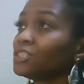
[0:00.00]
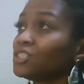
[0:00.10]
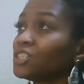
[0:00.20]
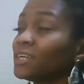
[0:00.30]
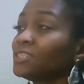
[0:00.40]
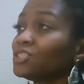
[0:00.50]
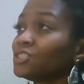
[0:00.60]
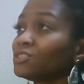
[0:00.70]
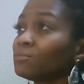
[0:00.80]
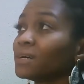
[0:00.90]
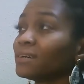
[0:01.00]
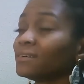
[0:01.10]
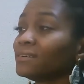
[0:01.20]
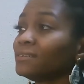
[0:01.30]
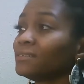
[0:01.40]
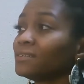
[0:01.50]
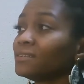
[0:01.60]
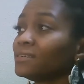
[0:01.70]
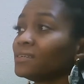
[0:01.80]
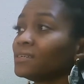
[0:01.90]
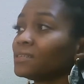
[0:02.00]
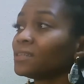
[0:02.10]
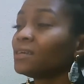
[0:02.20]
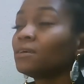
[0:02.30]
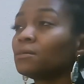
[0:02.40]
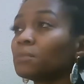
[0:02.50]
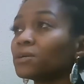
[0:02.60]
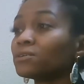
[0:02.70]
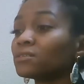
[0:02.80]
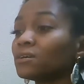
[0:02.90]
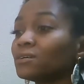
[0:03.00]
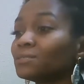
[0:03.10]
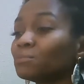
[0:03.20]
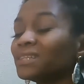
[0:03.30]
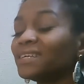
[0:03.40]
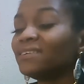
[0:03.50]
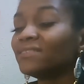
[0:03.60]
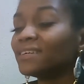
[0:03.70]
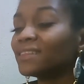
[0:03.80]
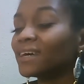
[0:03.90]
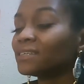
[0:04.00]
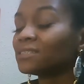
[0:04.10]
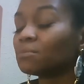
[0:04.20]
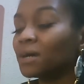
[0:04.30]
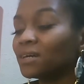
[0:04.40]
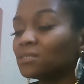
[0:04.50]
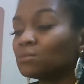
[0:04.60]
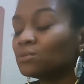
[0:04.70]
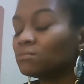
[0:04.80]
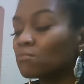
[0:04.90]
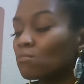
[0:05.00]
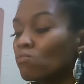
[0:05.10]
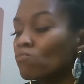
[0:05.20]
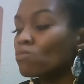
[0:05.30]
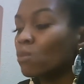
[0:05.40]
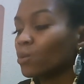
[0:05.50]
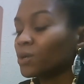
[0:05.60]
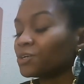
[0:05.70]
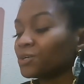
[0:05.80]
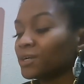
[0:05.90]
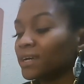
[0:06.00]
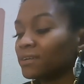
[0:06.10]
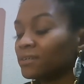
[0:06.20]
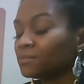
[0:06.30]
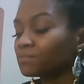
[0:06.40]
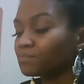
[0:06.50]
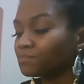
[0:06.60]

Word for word: changing your mind, thinking better thoughts, believing that it's possible where you're headed,